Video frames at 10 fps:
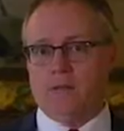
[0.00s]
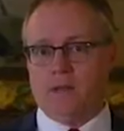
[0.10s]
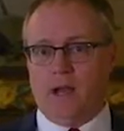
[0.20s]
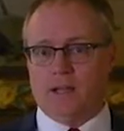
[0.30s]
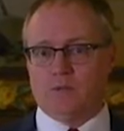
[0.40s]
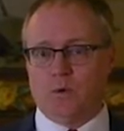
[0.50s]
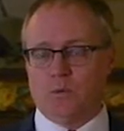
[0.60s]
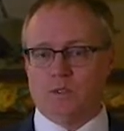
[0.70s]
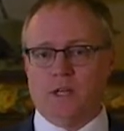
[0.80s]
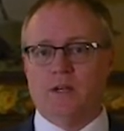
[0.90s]
of God's word
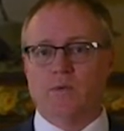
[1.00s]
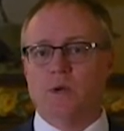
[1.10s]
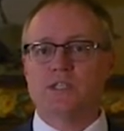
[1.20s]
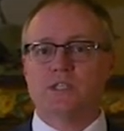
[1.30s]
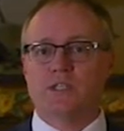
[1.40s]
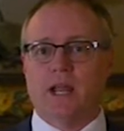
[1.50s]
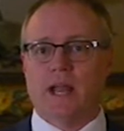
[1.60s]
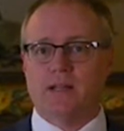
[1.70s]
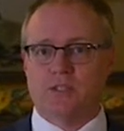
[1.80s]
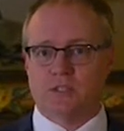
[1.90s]
was enriched and